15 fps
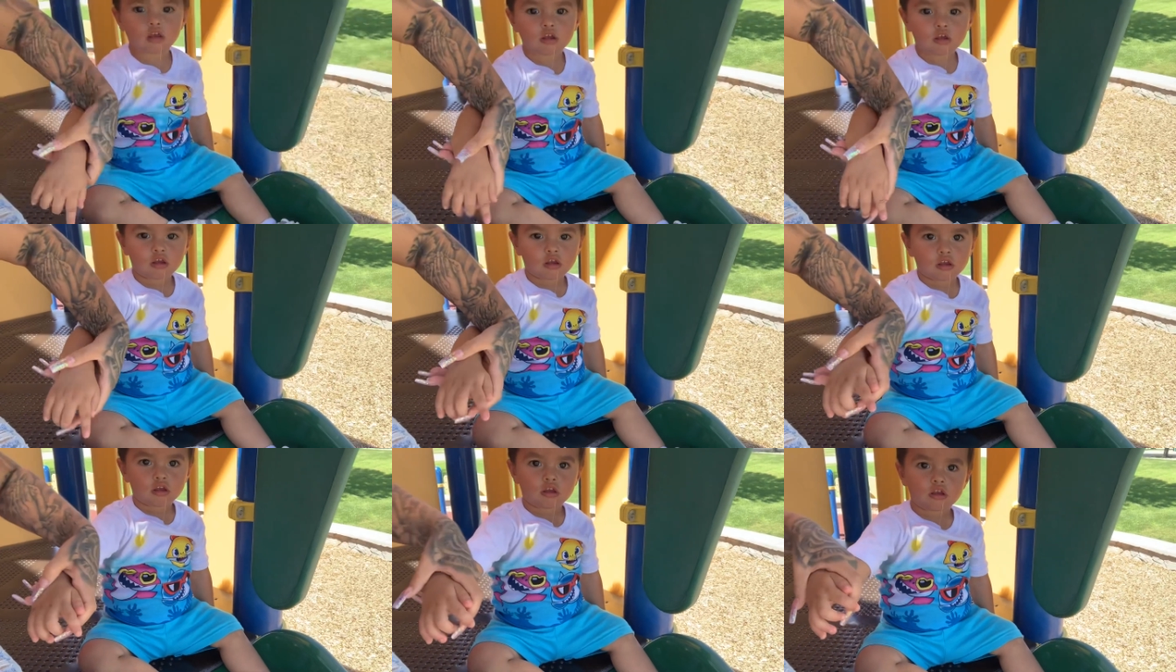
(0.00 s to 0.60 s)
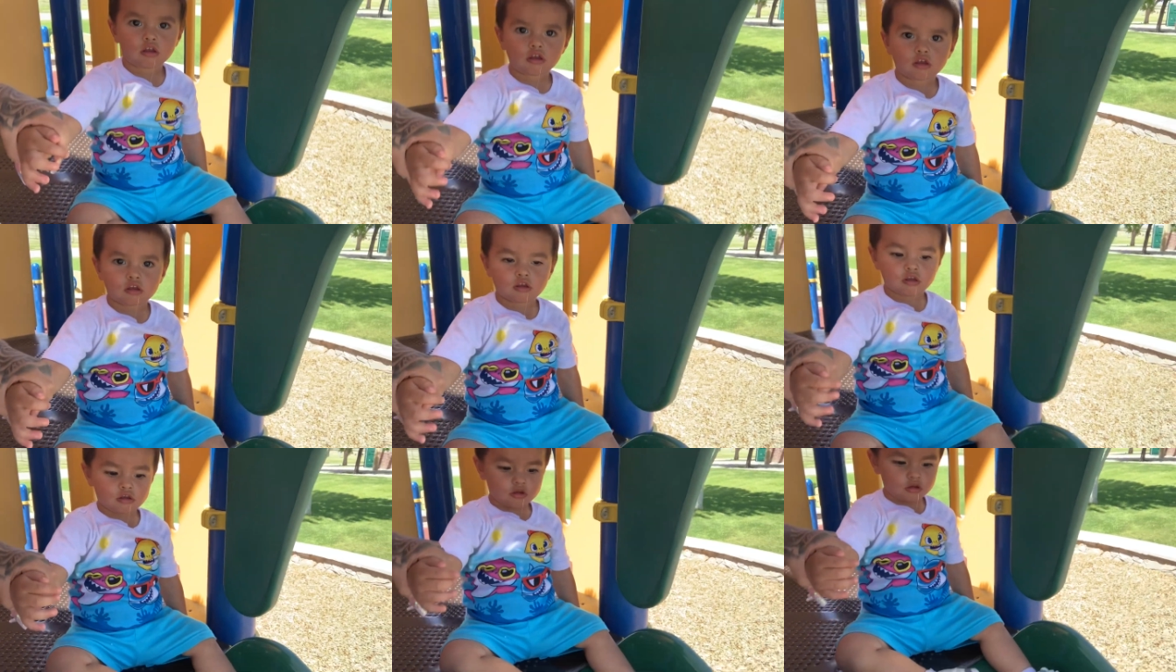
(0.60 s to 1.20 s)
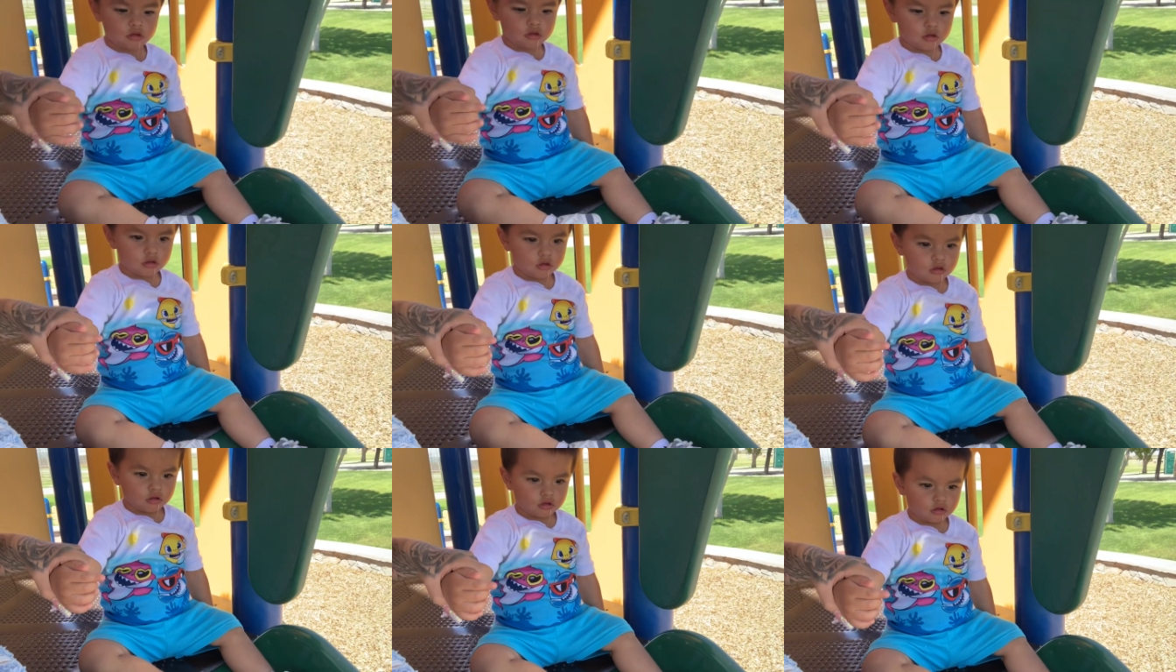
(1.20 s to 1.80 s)
Hold mama's hand.
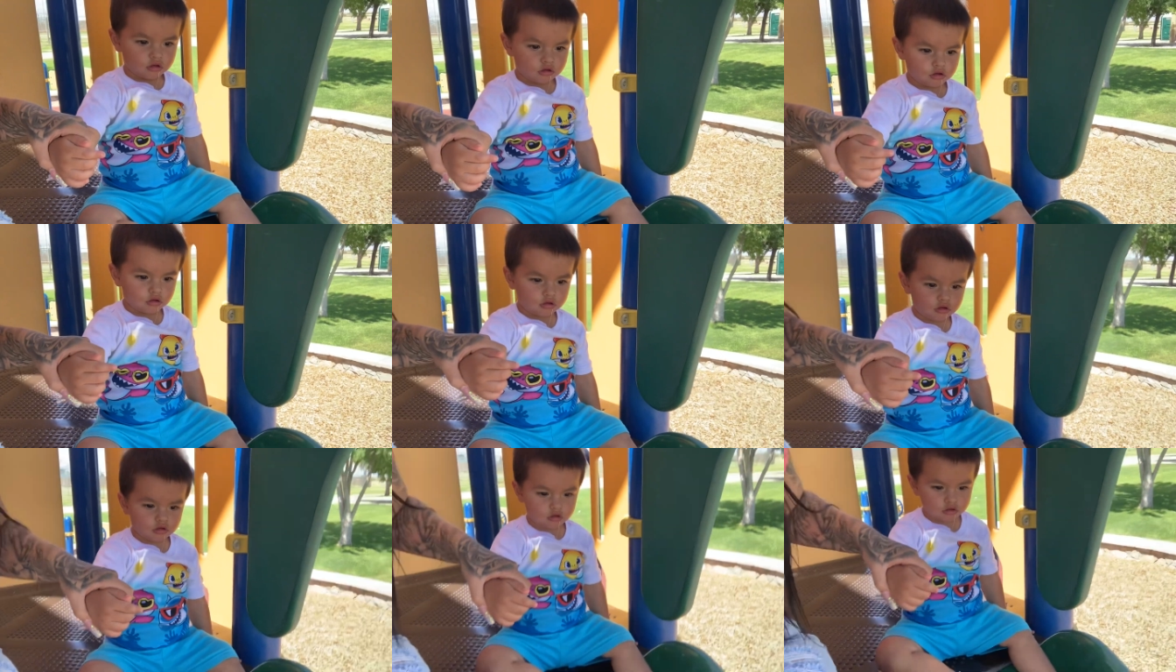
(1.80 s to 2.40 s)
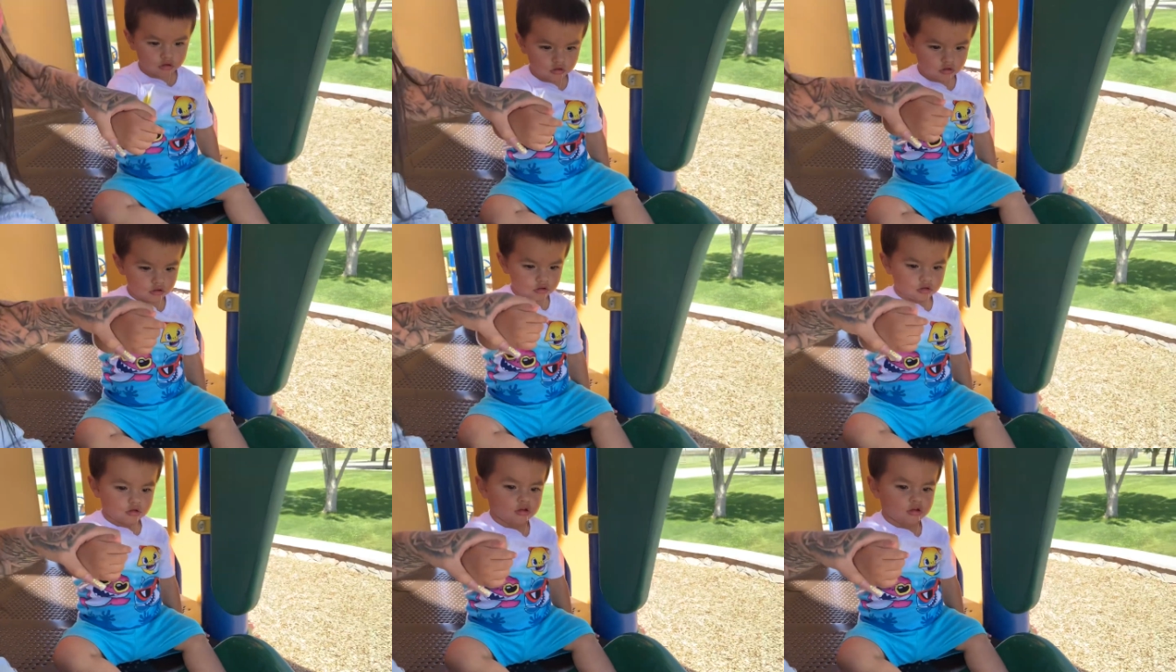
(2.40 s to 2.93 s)
And then we're going to go.